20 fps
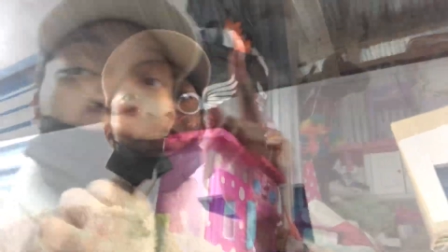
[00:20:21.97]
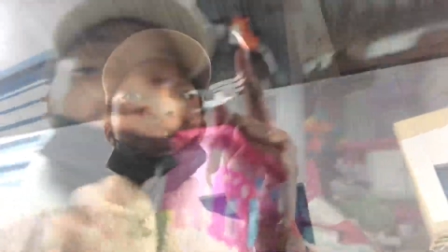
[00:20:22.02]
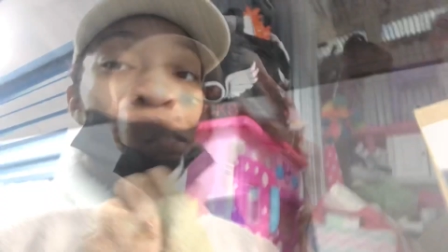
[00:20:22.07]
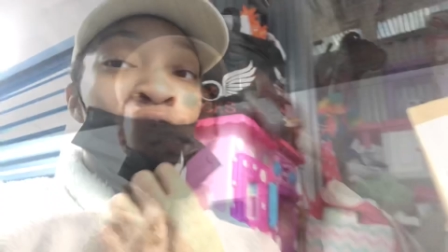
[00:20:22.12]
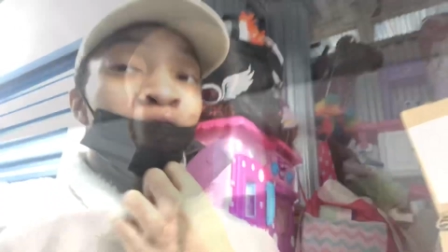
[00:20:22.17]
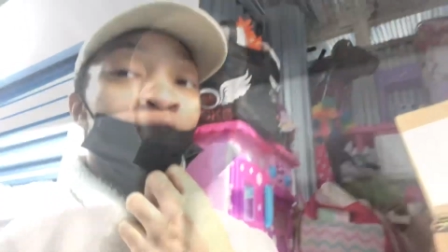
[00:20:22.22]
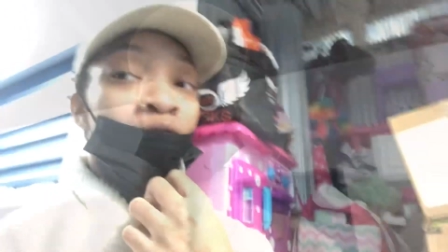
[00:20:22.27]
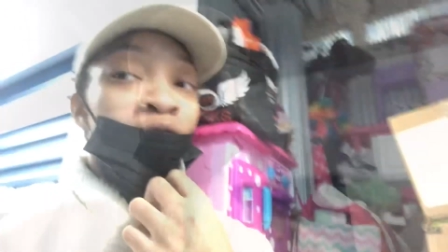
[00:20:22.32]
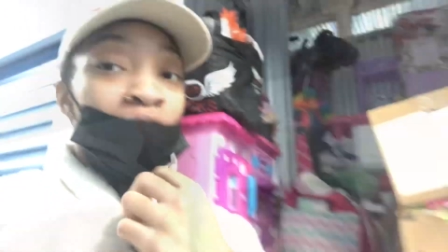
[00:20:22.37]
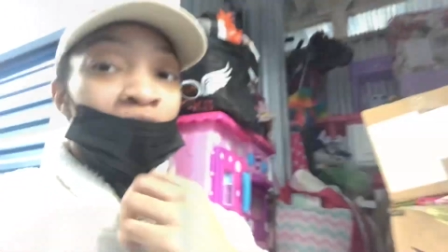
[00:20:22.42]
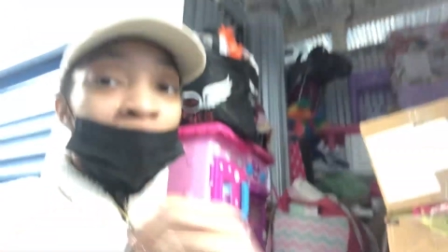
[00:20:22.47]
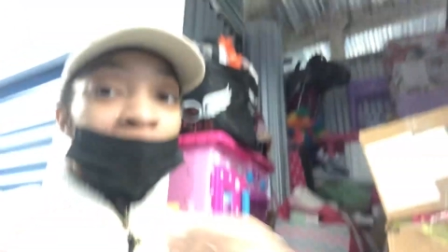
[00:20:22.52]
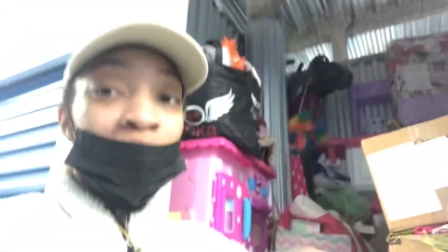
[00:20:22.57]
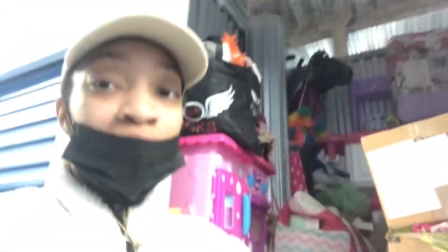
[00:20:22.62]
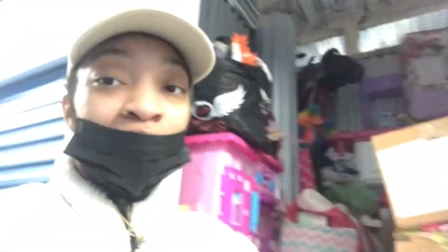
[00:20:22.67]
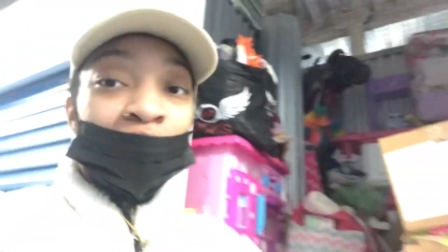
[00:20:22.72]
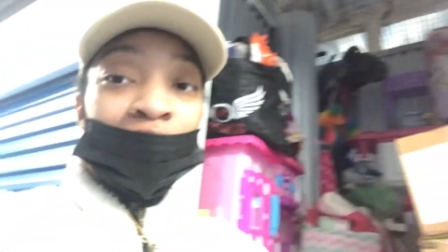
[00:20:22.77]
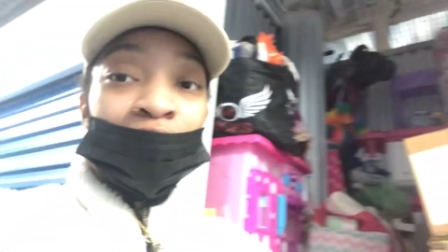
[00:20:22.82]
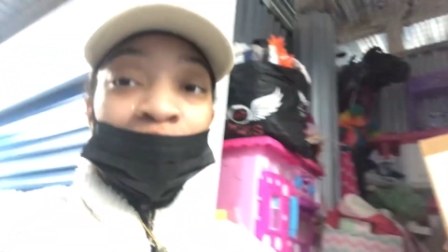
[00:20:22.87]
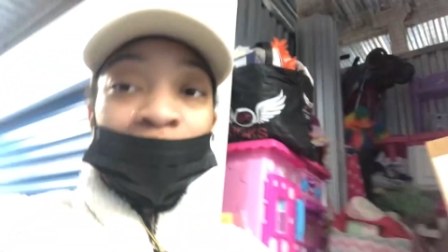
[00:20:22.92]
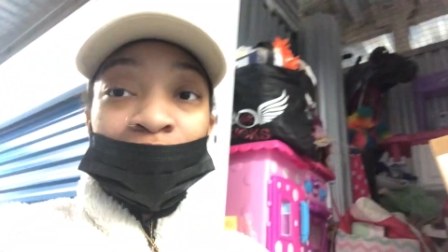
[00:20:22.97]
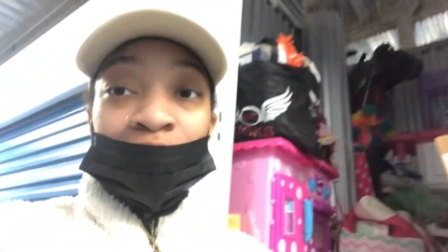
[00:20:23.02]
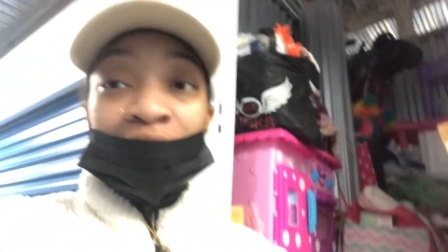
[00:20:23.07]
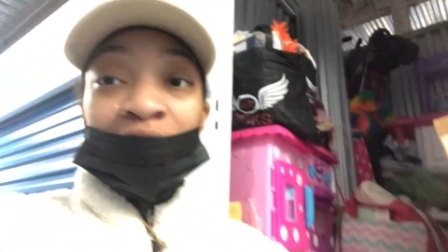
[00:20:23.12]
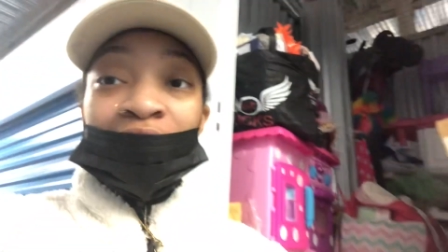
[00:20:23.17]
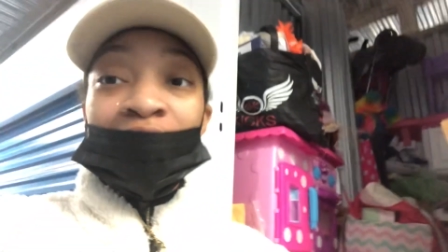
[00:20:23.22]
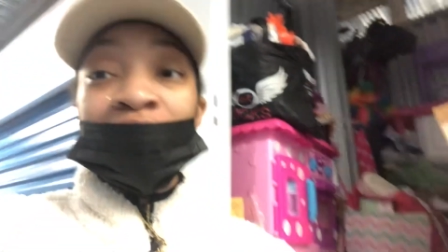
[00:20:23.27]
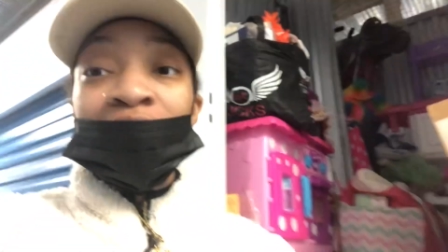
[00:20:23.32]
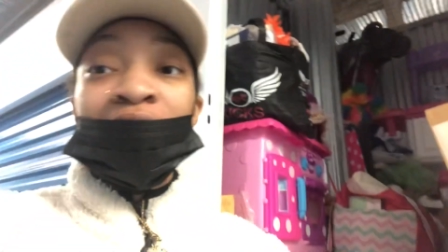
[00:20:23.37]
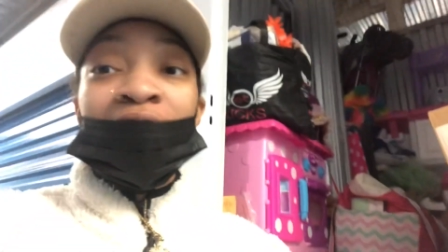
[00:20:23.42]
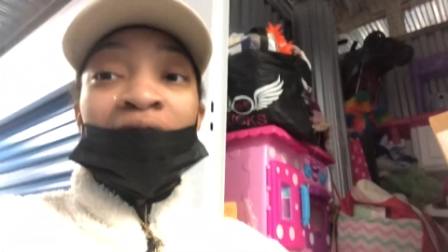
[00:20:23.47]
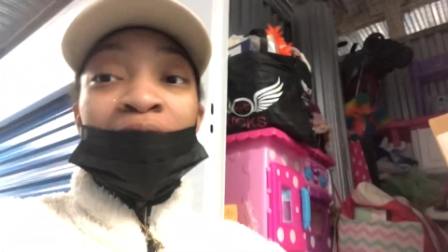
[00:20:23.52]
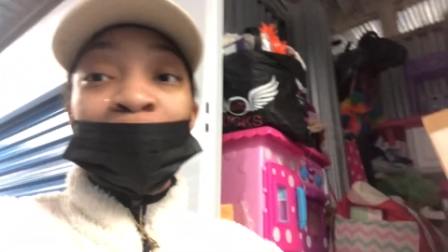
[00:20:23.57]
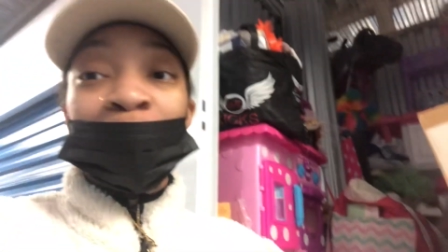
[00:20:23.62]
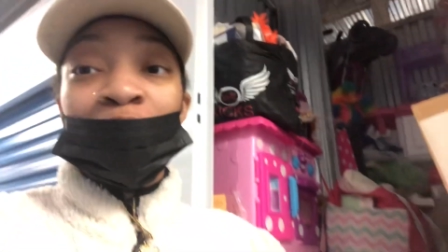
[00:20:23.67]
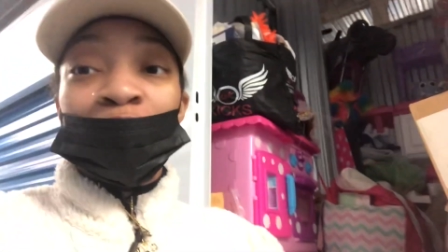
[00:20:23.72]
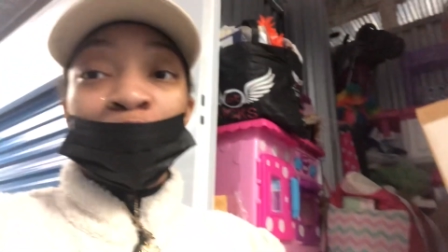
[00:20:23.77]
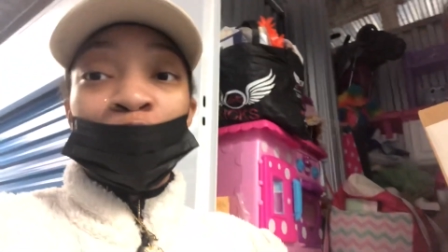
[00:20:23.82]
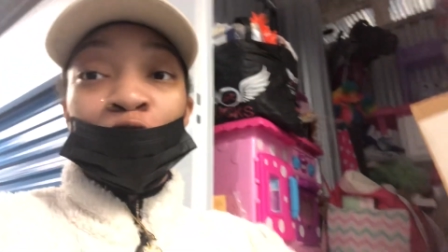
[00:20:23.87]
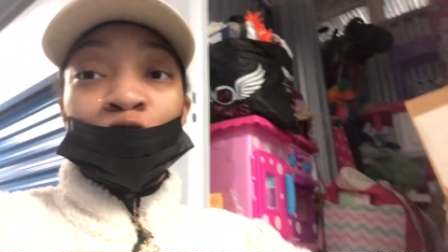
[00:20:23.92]
get to work. All right, y'all. When I say I've
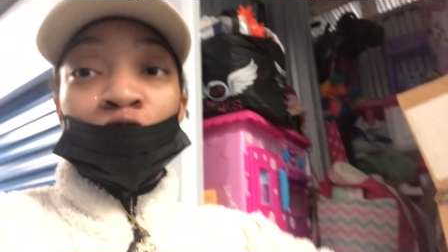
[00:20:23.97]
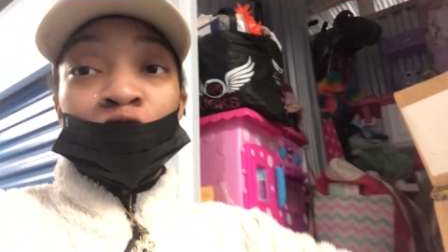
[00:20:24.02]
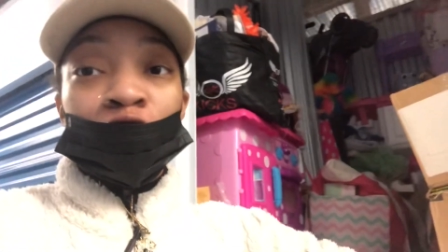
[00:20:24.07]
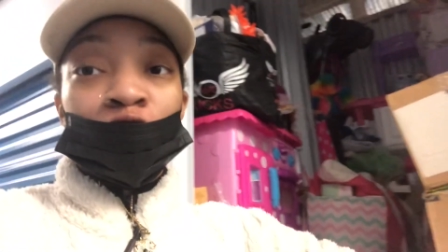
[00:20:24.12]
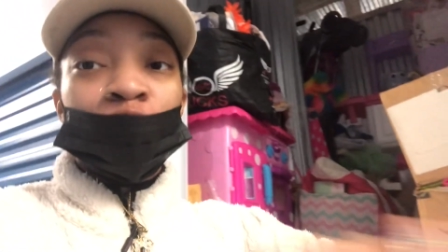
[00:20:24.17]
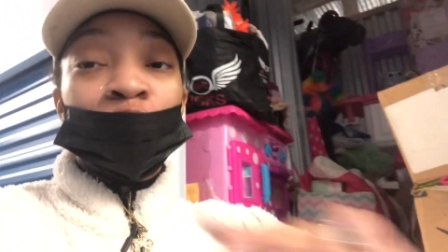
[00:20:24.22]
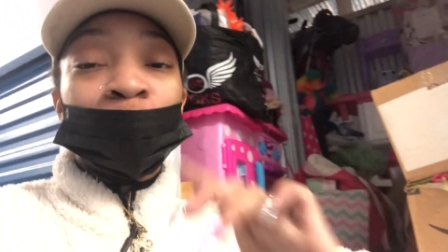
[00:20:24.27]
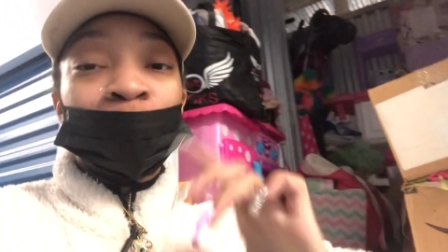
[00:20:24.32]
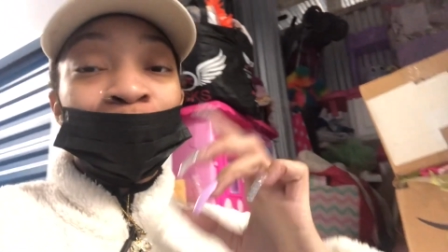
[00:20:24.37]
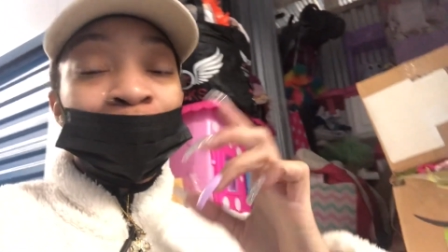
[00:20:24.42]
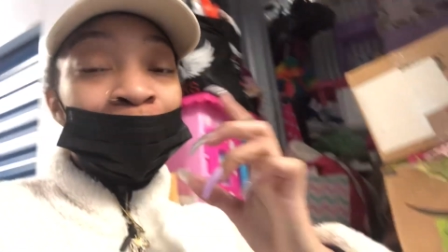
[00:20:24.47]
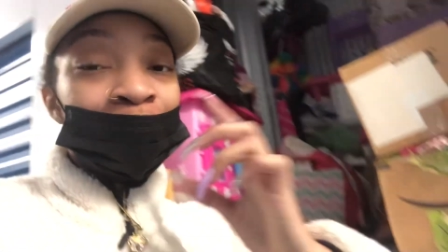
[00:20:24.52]
been working,